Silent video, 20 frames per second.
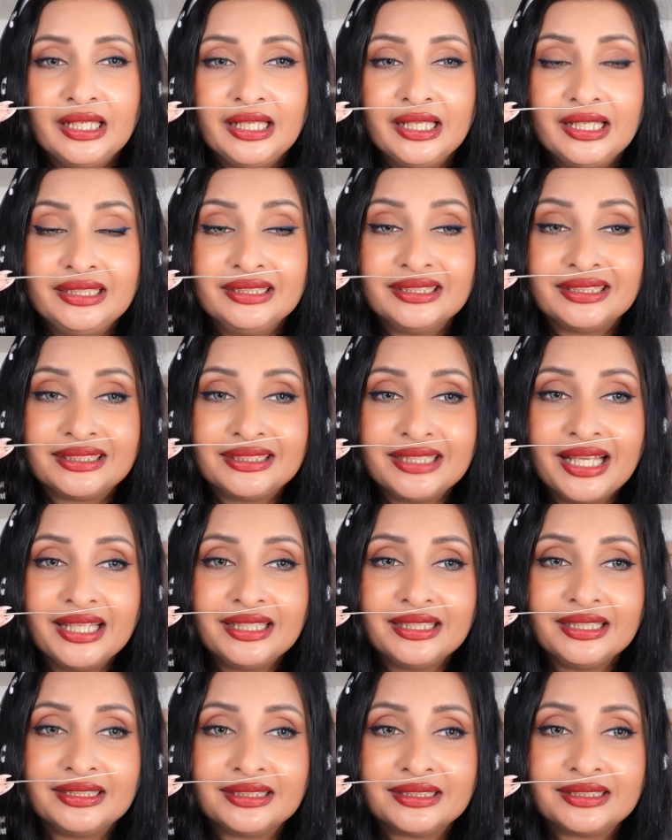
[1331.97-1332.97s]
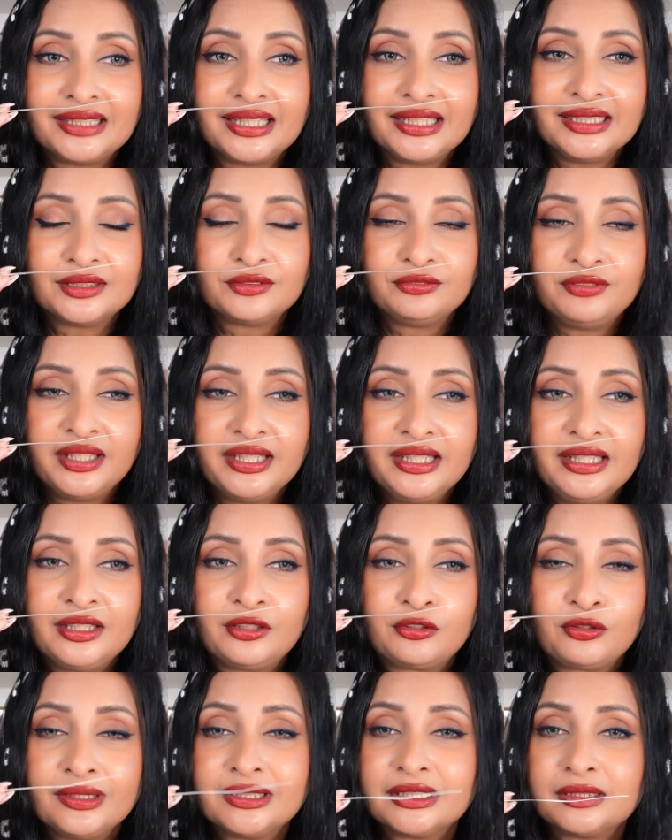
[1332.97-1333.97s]
Instead, it stays very
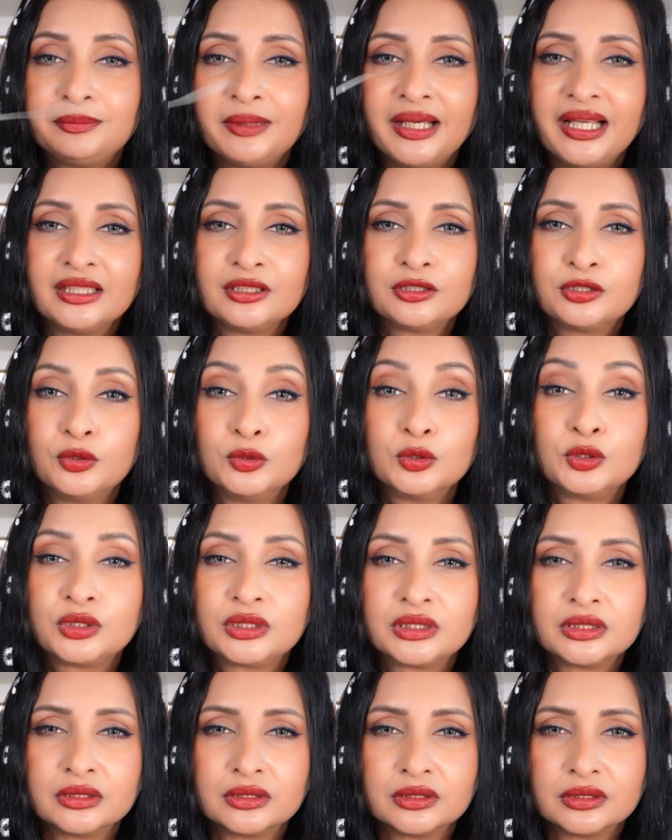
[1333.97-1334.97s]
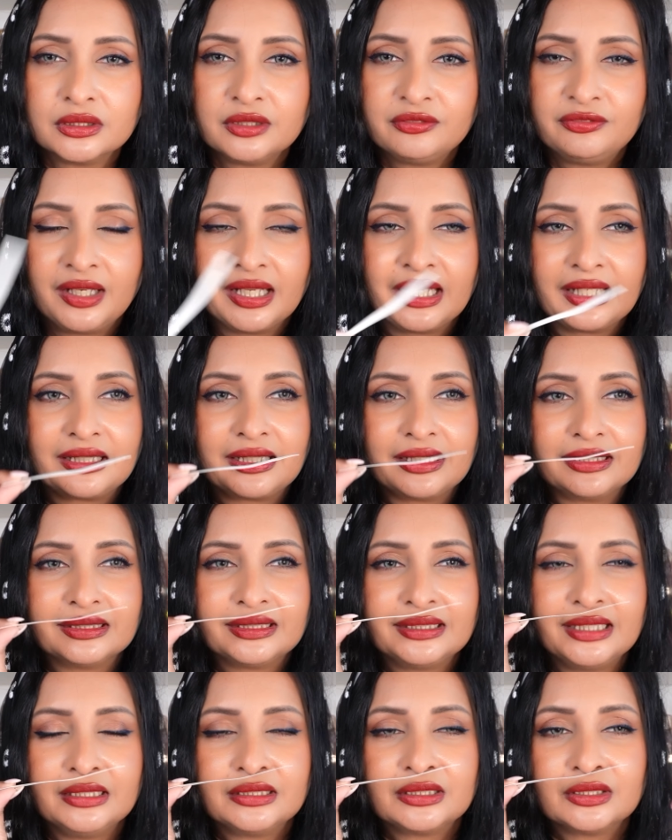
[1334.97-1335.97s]
crisp and coastal, if I can
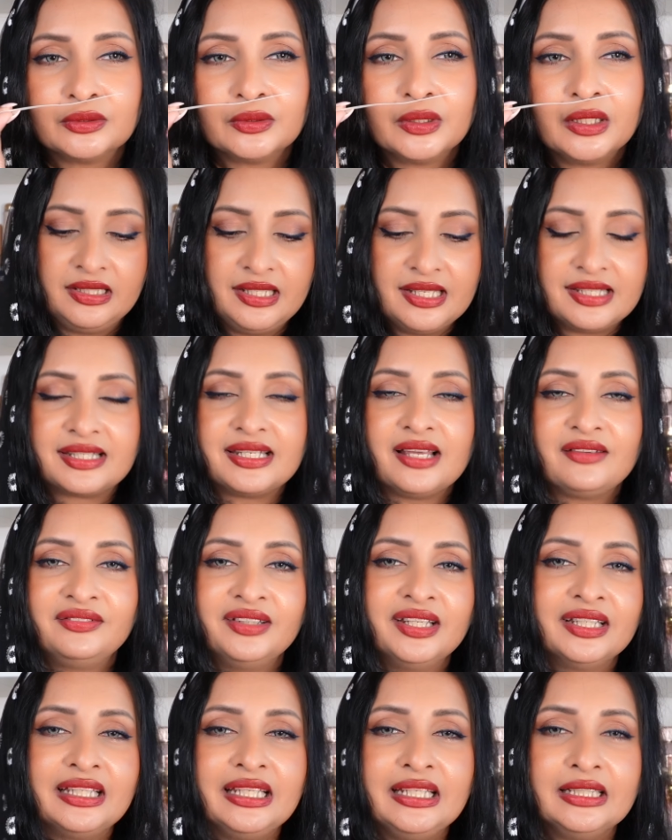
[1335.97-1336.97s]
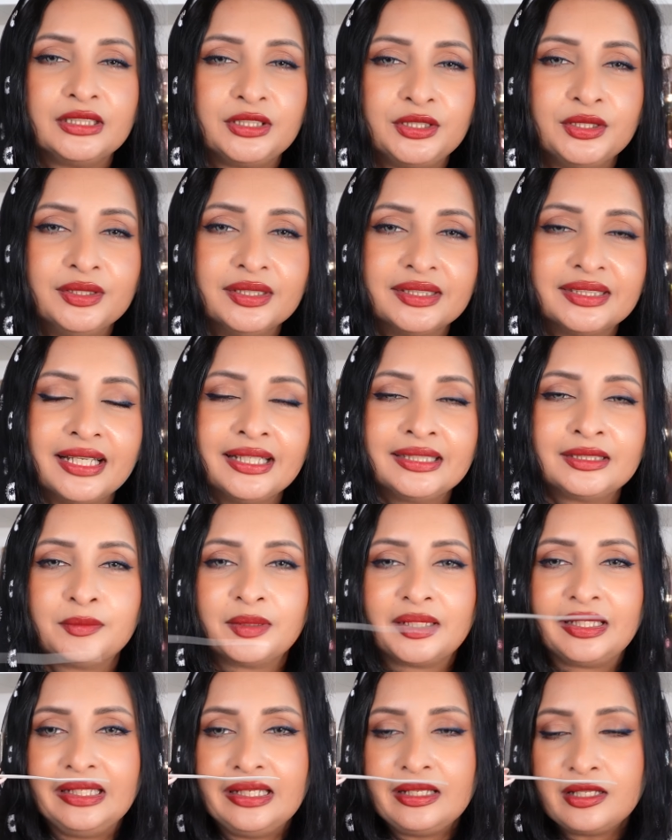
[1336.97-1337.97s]
say so. This definitely is unisex
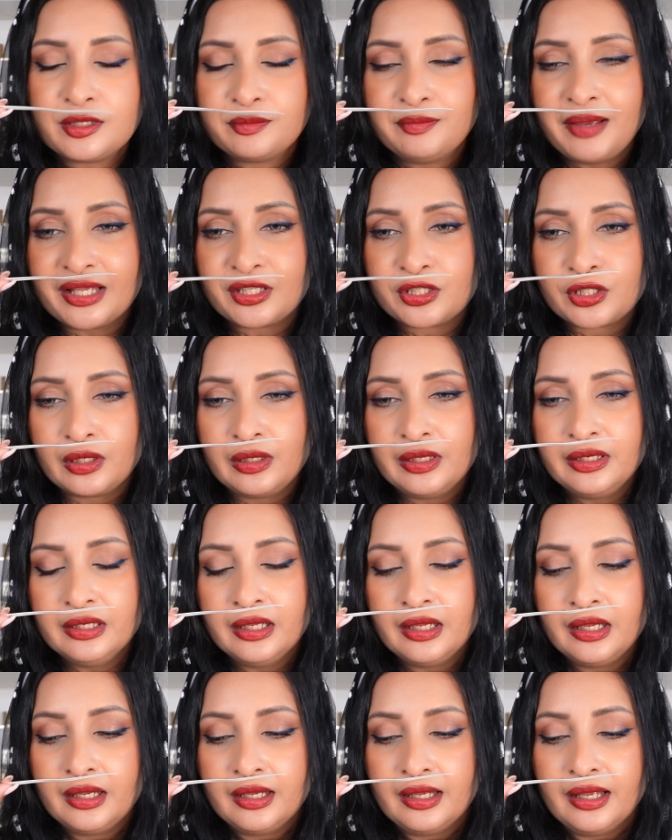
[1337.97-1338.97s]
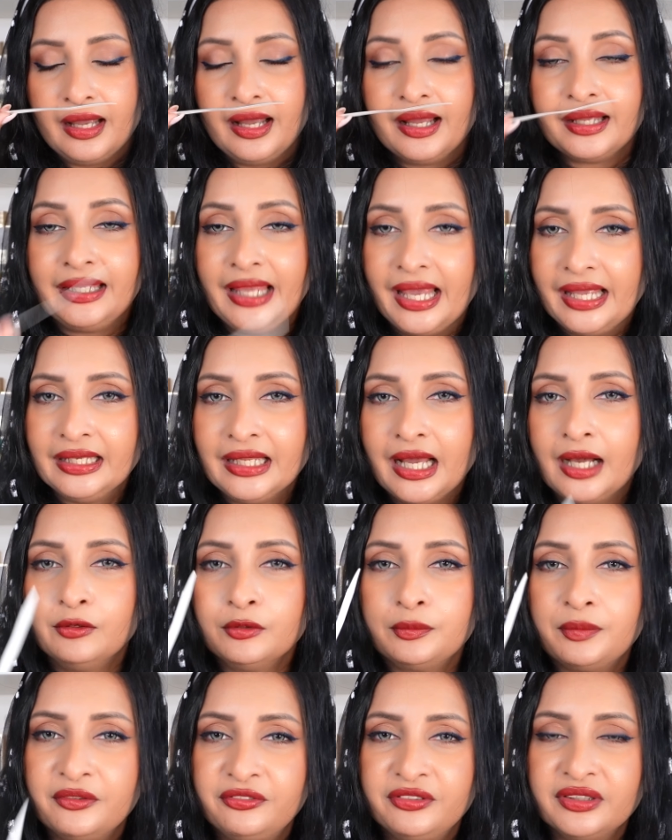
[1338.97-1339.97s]
but leans masculine. Again, I
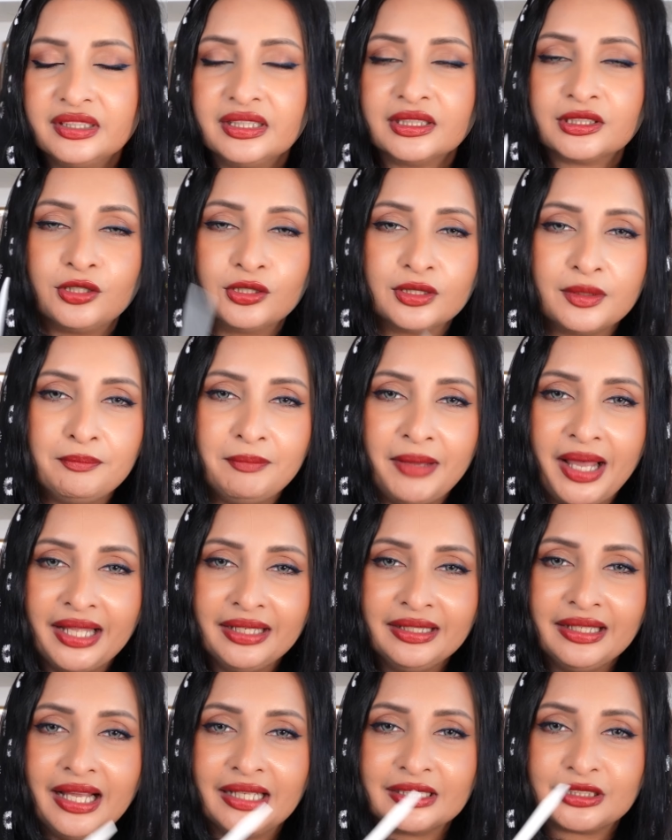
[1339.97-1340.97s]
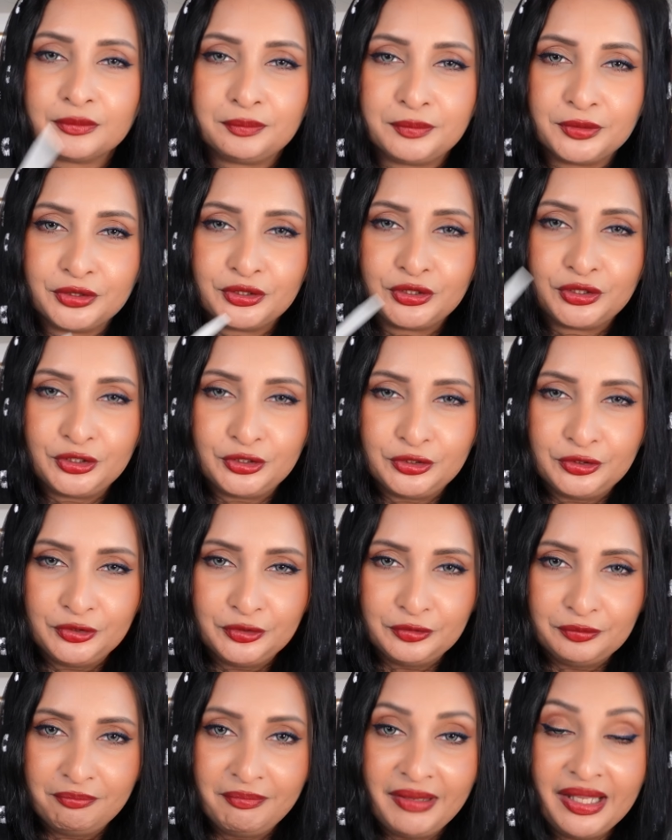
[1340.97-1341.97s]
would prefer this on a man as opposed
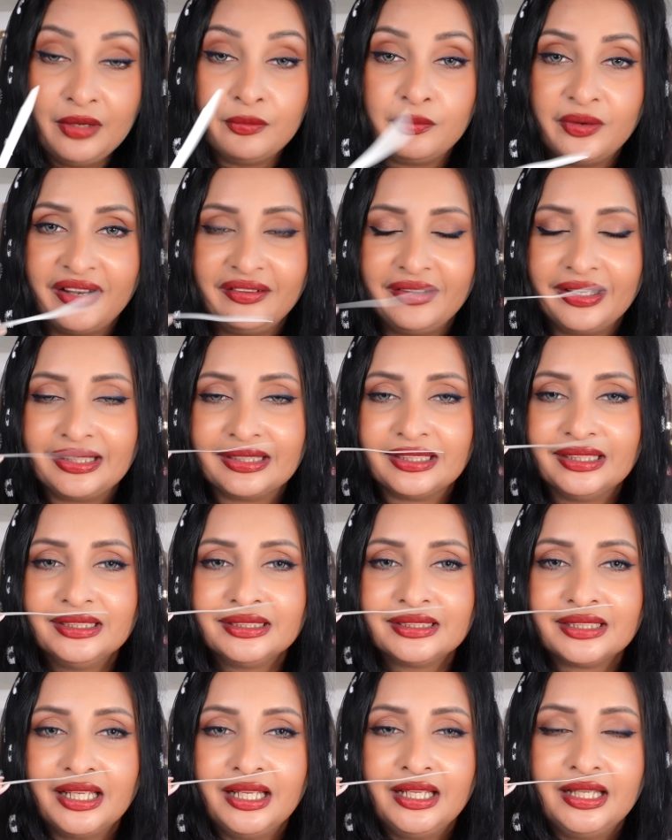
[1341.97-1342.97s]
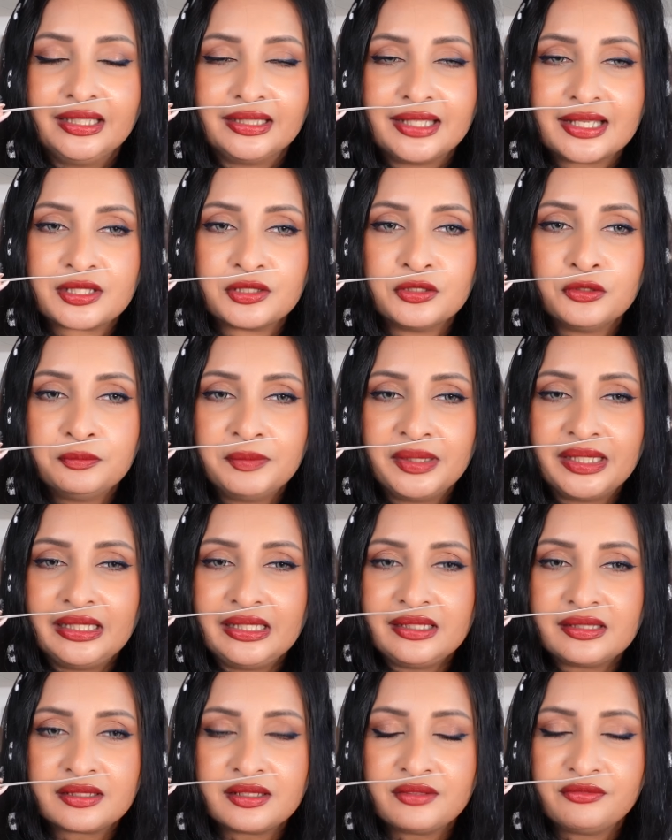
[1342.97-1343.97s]
to me wearing this. There's no Middle
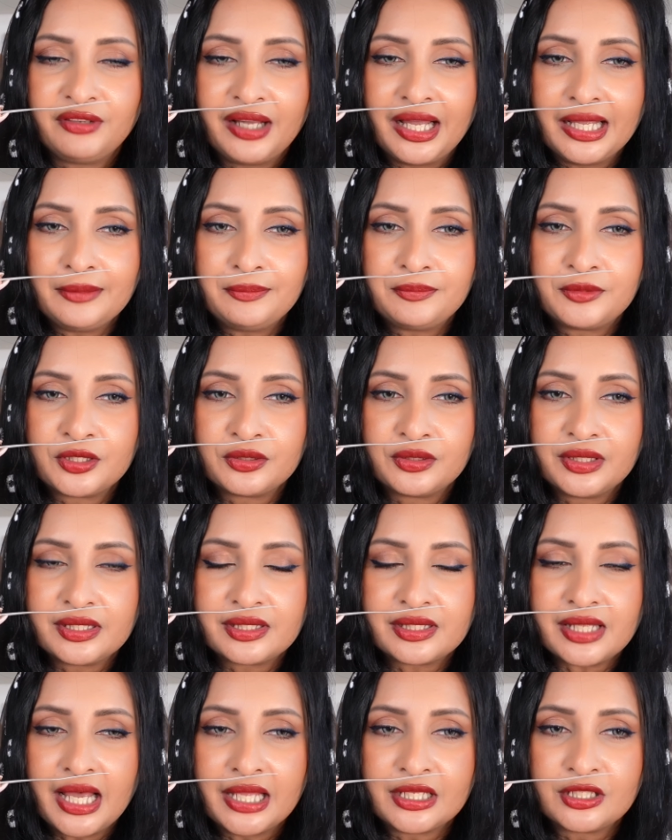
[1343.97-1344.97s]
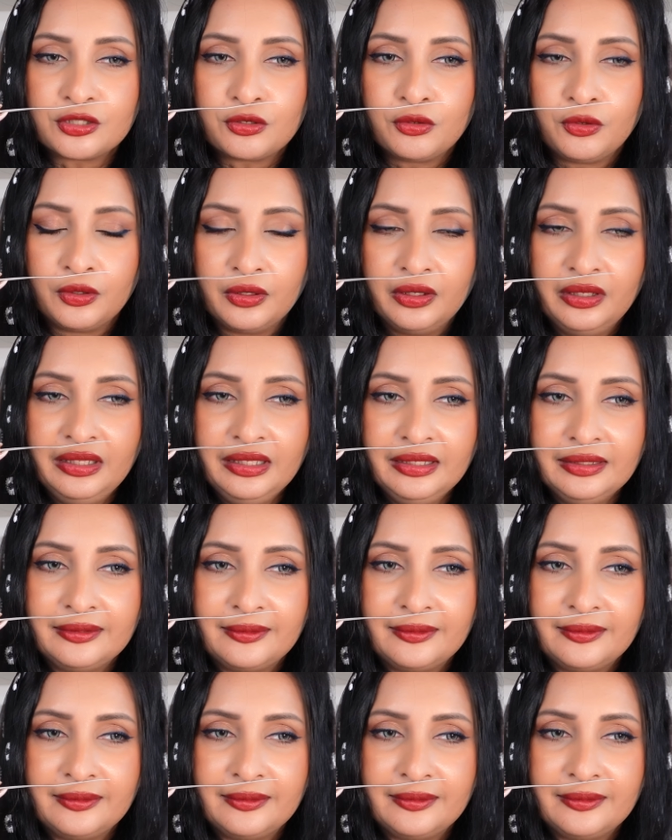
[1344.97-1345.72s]
Eastern vibe to this at all.